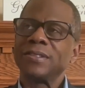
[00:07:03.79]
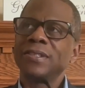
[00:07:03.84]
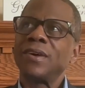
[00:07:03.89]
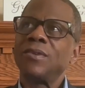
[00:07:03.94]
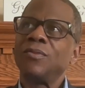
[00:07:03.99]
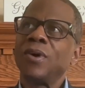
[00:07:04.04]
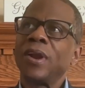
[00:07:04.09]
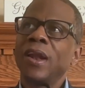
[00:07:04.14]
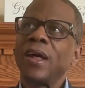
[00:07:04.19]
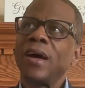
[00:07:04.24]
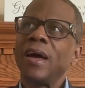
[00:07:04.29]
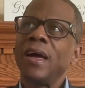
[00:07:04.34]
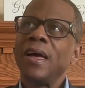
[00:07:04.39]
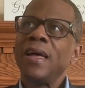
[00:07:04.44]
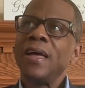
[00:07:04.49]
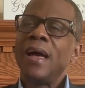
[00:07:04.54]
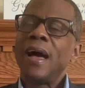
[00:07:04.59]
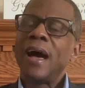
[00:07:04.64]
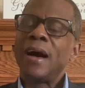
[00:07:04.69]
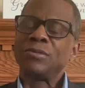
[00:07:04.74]
because
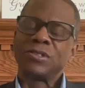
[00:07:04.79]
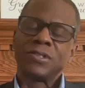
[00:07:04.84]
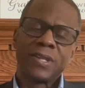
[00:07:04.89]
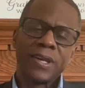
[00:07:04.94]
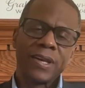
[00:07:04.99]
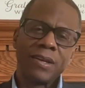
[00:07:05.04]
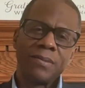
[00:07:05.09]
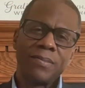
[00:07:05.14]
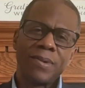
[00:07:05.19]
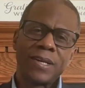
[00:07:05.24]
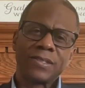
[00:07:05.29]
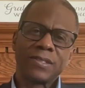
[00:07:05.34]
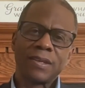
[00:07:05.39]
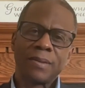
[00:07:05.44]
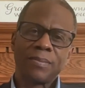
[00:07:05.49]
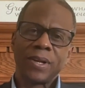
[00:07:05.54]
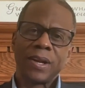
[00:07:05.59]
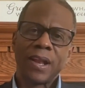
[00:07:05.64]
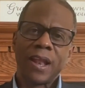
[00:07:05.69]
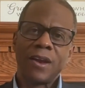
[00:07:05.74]
I was thinking about
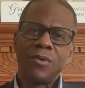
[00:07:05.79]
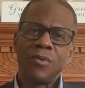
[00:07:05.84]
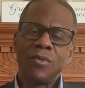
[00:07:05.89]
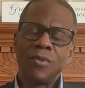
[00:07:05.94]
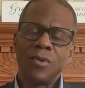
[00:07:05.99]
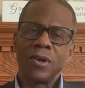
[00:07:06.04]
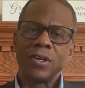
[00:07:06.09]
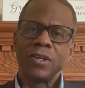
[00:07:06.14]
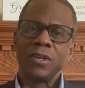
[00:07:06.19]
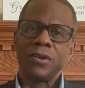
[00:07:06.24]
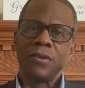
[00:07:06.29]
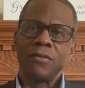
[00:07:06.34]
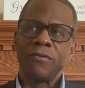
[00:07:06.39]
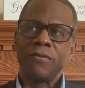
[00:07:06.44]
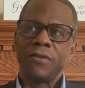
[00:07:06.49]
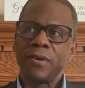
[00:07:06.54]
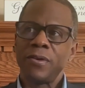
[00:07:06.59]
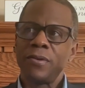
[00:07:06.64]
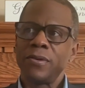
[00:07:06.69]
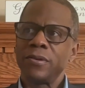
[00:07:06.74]
something. I don't want your
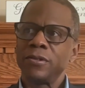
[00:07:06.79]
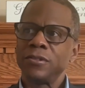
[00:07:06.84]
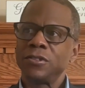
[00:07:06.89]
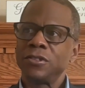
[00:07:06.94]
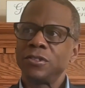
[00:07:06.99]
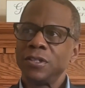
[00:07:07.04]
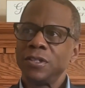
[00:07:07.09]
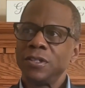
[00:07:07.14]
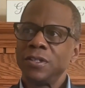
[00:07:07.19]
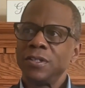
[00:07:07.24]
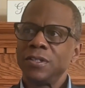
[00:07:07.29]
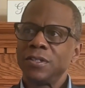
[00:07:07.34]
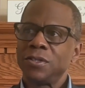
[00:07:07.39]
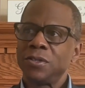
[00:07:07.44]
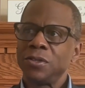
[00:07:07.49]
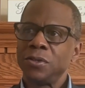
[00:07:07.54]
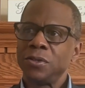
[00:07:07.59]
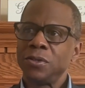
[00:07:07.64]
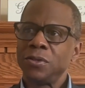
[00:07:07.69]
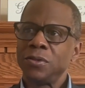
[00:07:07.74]
viewers
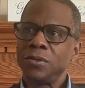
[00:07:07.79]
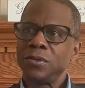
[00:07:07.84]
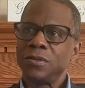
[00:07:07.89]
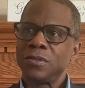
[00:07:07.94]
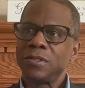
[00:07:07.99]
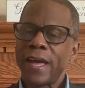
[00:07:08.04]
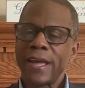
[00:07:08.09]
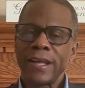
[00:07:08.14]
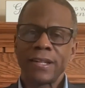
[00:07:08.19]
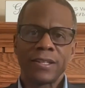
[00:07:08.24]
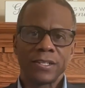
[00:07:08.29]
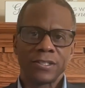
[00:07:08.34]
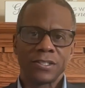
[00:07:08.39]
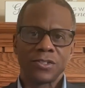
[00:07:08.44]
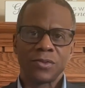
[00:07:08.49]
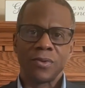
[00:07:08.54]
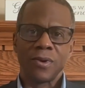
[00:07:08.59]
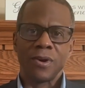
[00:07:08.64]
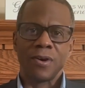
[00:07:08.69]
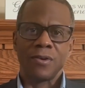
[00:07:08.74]
to take this
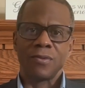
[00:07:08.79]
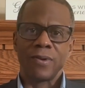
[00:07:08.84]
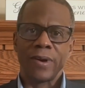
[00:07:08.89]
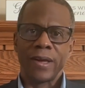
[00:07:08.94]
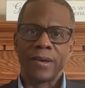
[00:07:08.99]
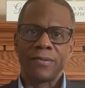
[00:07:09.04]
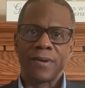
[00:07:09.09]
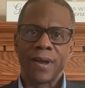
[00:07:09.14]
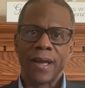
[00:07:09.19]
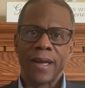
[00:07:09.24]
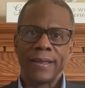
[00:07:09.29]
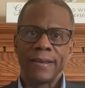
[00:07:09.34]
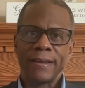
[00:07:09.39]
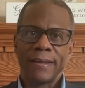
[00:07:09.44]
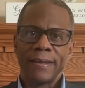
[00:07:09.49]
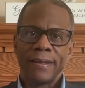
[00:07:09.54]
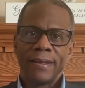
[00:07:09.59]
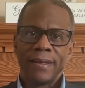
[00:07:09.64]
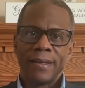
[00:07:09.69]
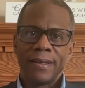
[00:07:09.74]
the wrong way, right?
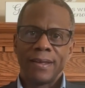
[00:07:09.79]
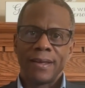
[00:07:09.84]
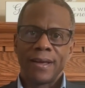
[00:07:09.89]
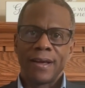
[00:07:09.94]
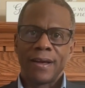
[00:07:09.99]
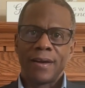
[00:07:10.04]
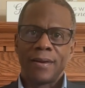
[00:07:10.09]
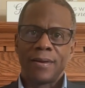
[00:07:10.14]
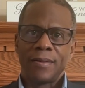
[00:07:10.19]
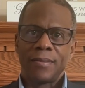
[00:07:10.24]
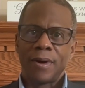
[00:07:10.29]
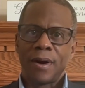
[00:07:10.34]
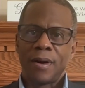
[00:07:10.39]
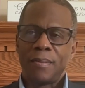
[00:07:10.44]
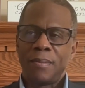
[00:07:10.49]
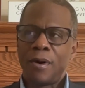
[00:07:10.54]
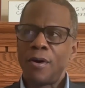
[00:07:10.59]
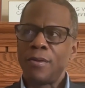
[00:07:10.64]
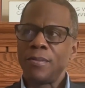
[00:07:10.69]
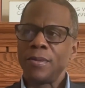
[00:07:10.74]
A
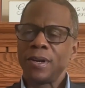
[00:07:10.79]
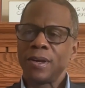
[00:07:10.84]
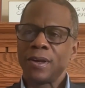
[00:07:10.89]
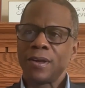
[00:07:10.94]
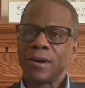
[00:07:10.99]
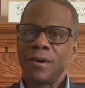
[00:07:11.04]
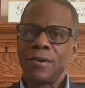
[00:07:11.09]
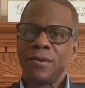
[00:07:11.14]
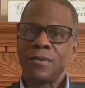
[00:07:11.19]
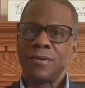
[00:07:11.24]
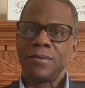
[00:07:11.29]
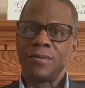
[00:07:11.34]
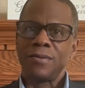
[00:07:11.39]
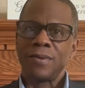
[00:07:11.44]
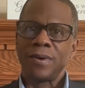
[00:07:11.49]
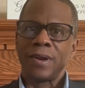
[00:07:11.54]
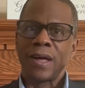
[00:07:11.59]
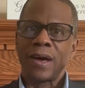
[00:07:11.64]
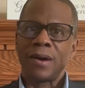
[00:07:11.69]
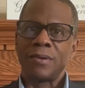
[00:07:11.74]
moment ago,
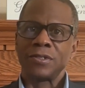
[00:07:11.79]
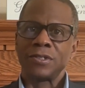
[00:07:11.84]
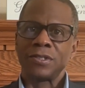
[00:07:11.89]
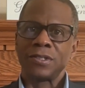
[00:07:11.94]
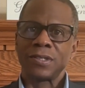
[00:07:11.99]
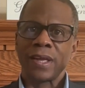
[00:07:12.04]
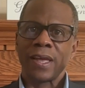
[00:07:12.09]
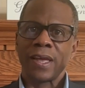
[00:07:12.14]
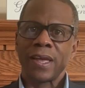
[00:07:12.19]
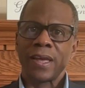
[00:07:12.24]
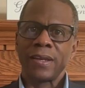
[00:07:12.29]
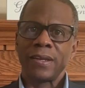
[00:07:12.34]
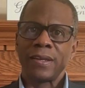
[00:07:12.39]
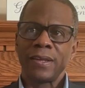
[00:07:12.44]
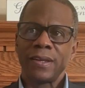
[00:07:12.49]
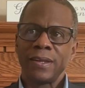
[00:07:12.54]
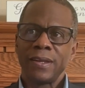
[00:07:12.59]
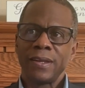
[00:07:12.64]
when I was saying